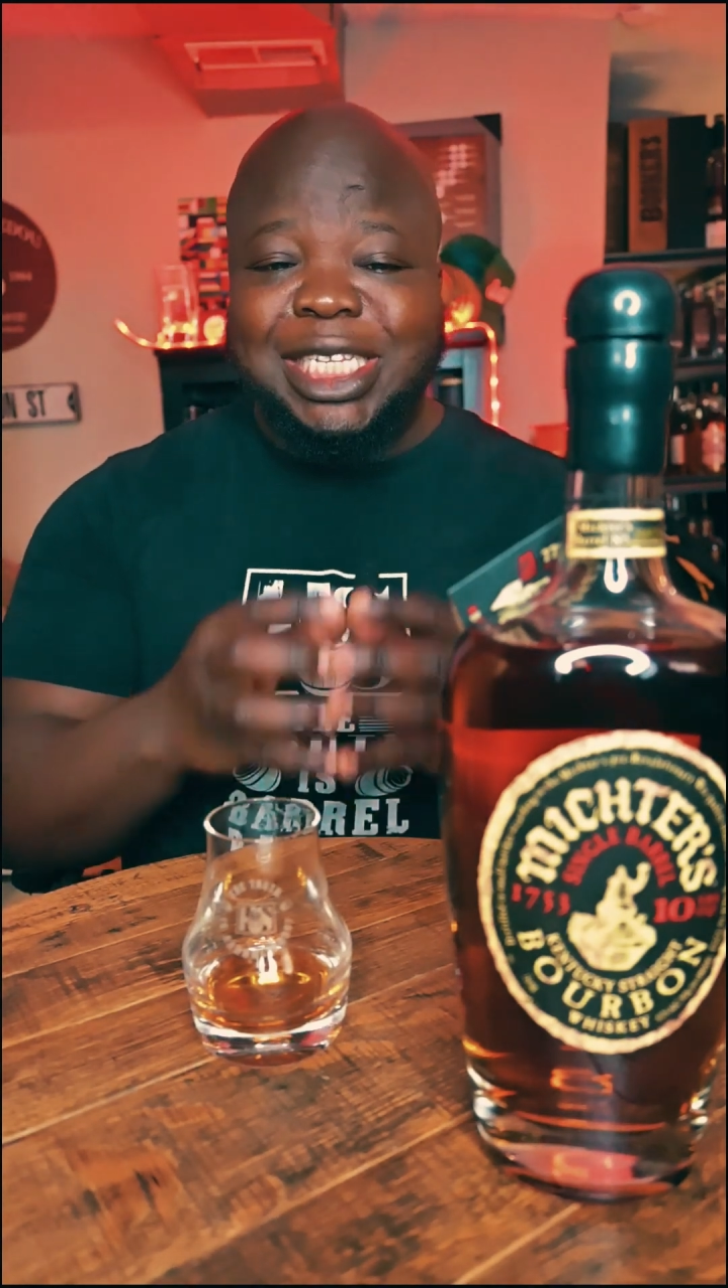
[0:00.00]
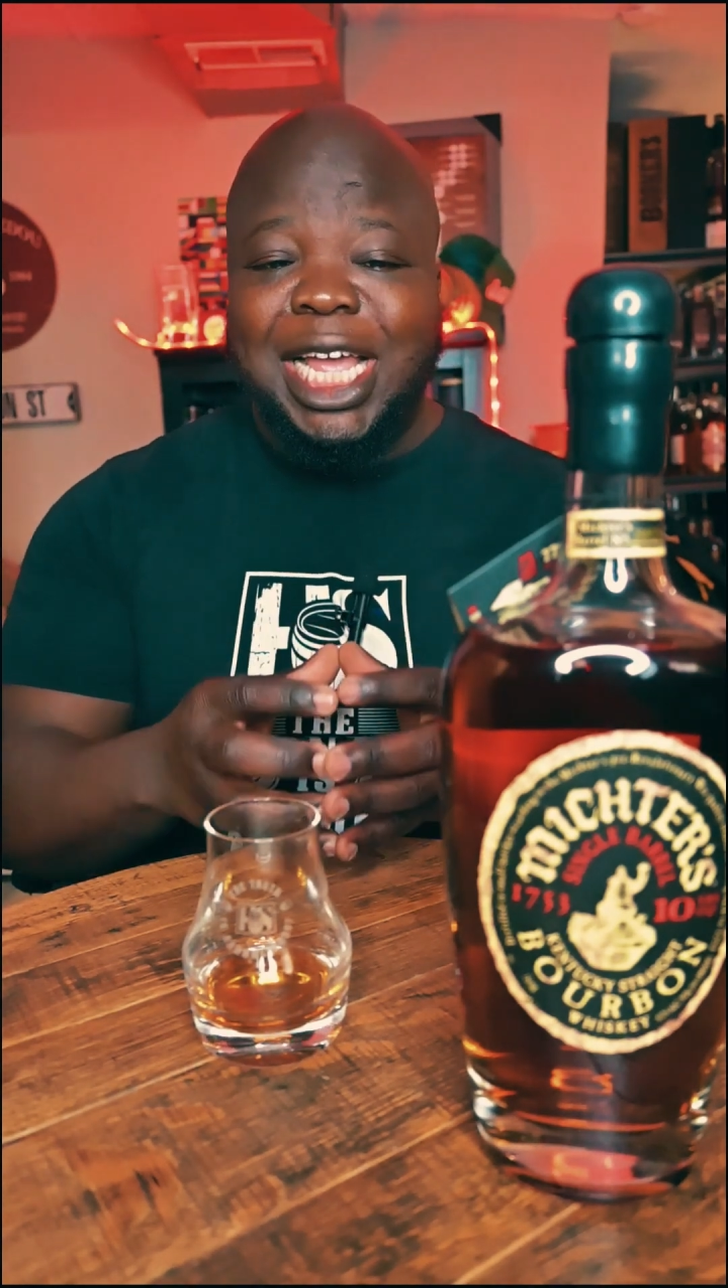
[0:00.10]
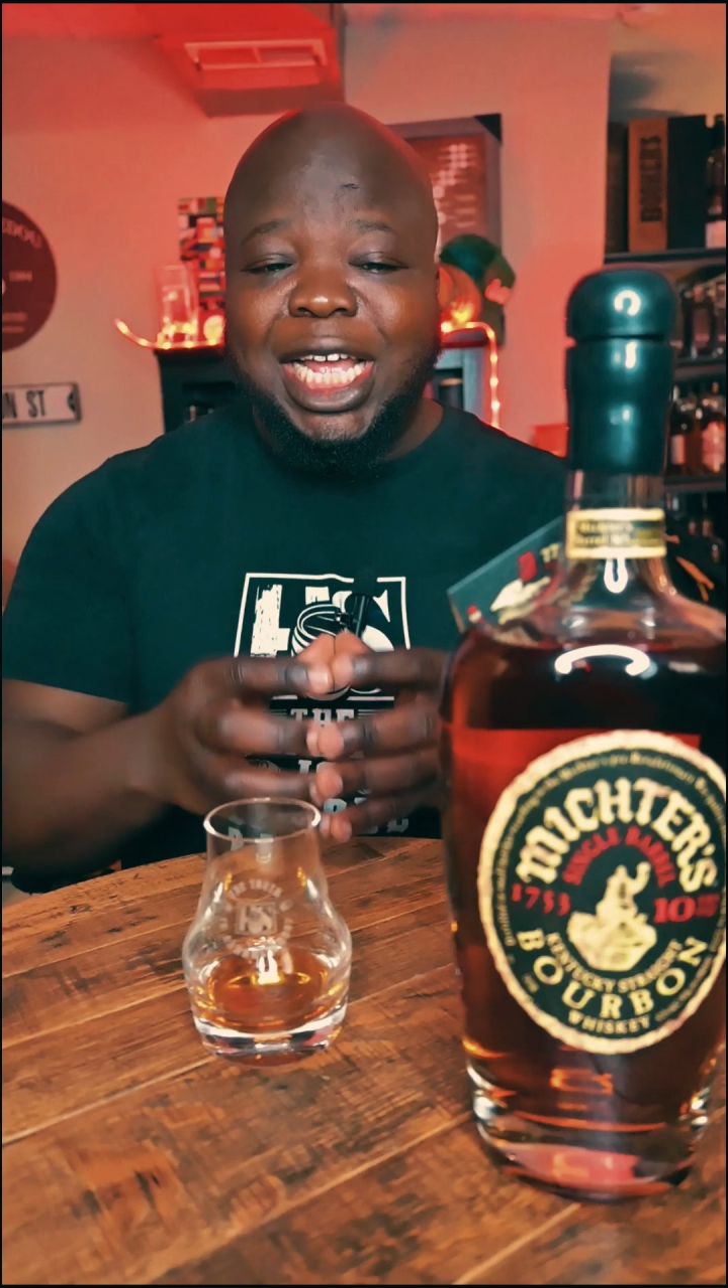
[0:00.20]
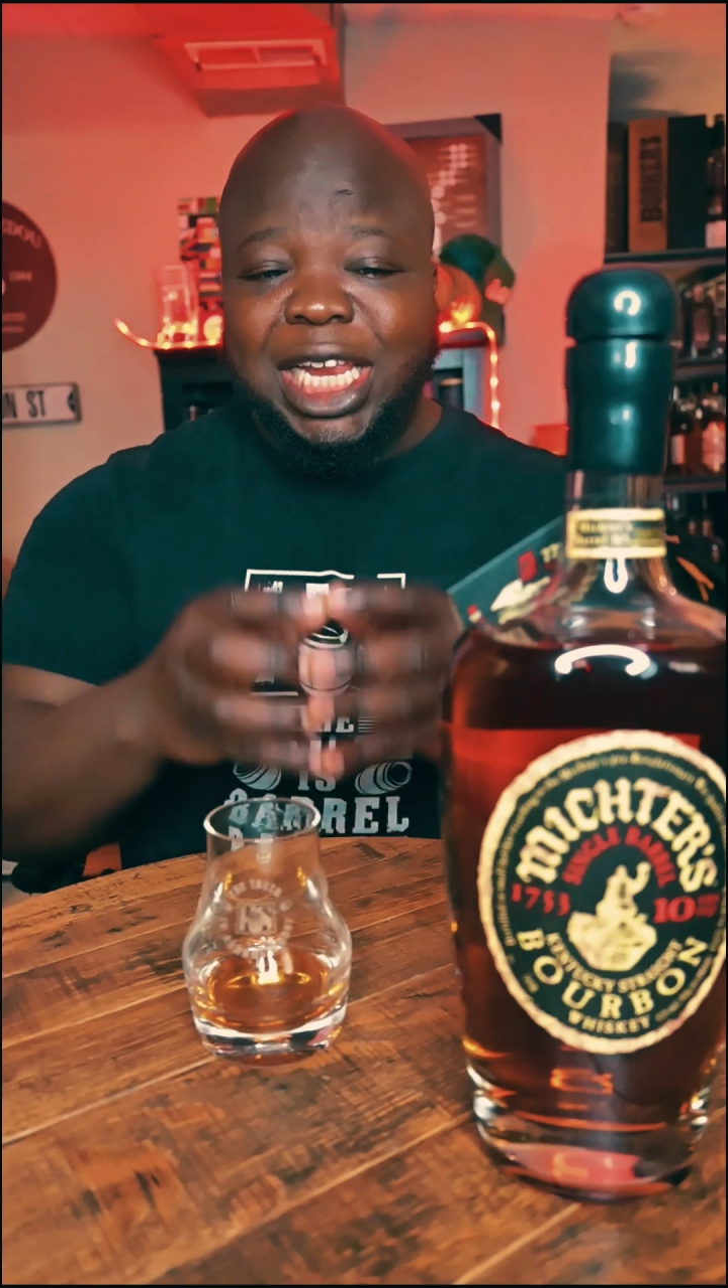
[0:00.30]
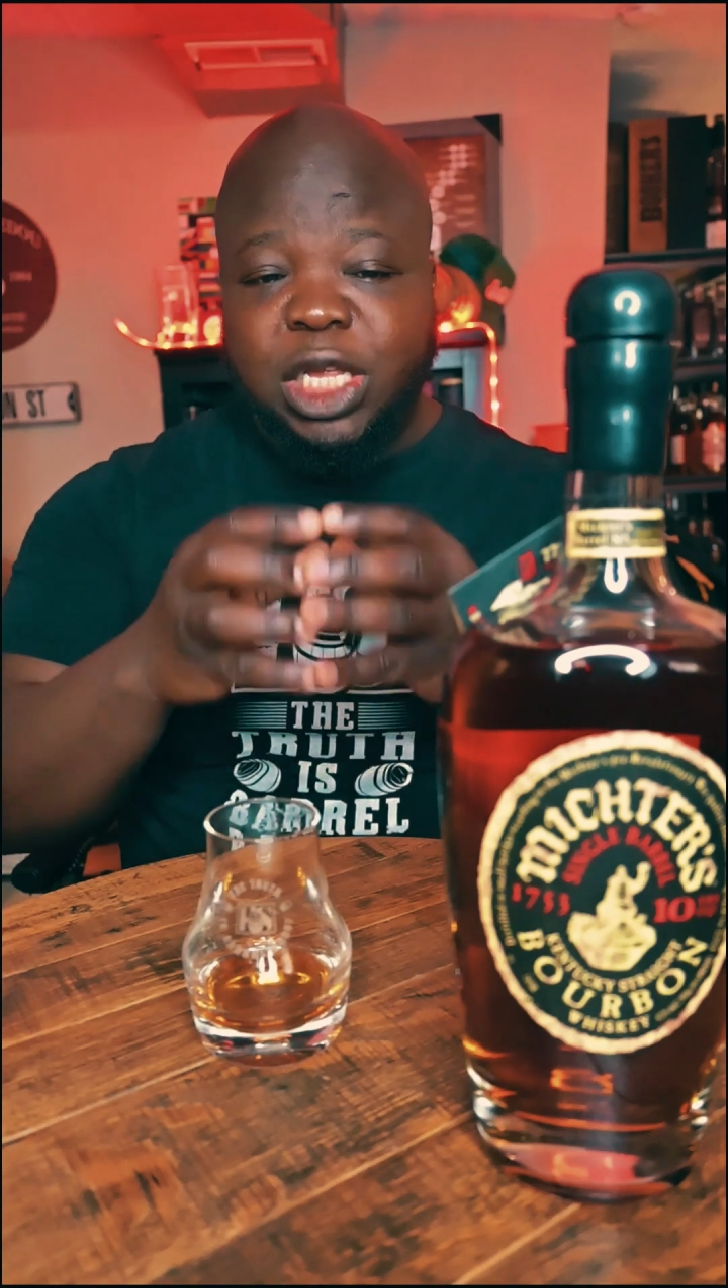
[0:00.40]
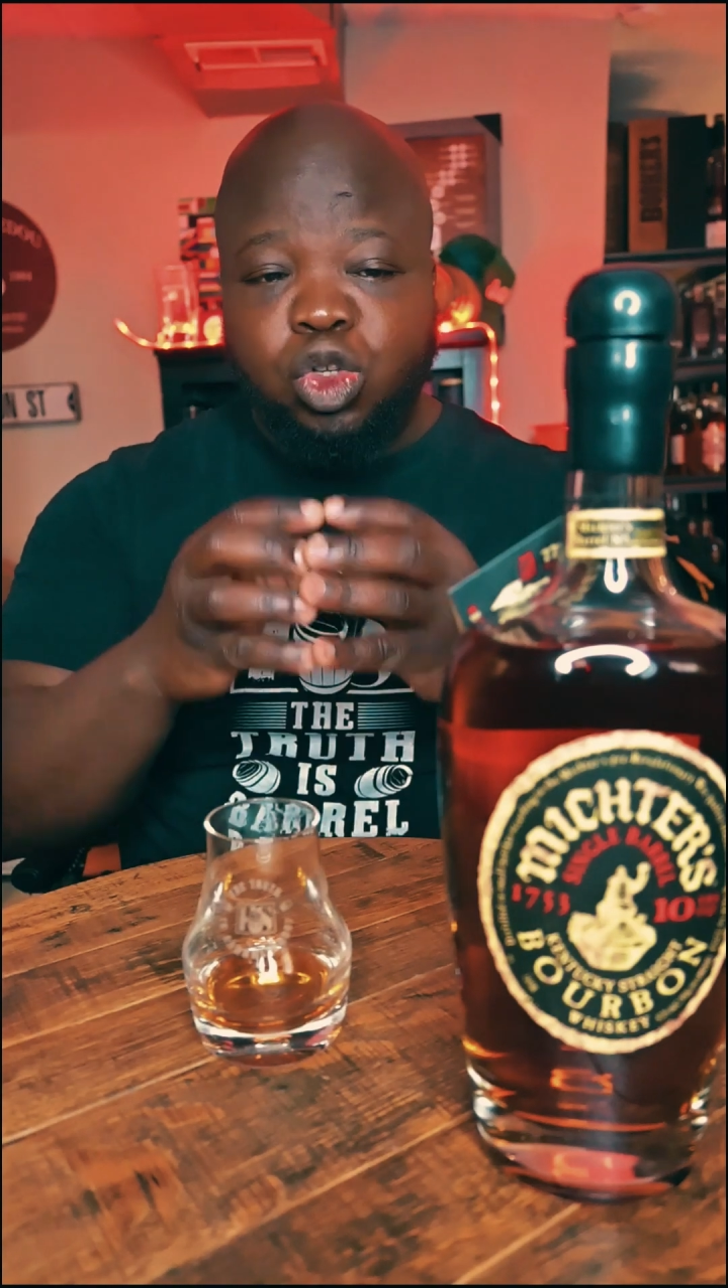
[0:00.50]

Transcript: daily